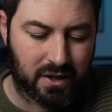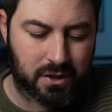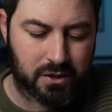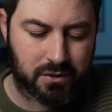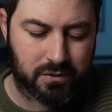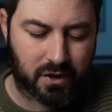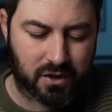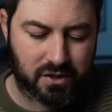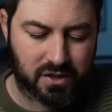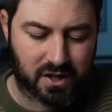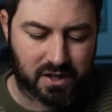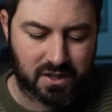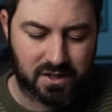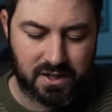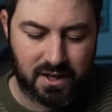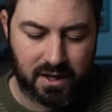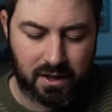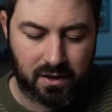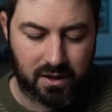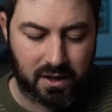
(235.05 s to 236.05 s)
As far as I can
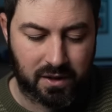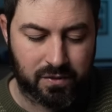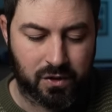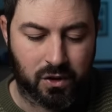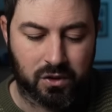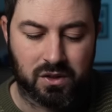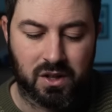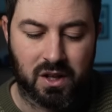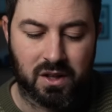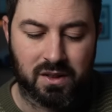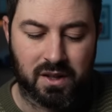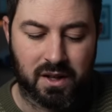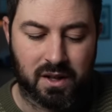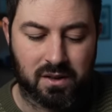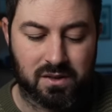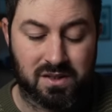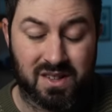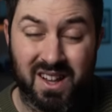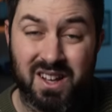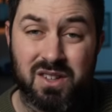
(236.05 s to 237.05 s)
tell, they've not done
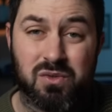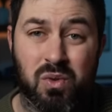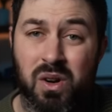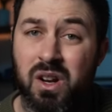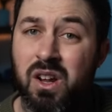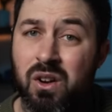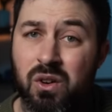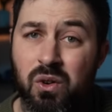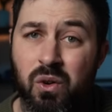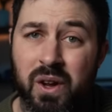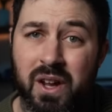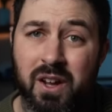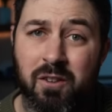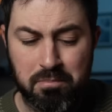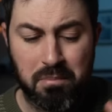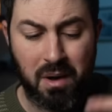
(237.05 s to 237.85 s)
that. So that's really annoying.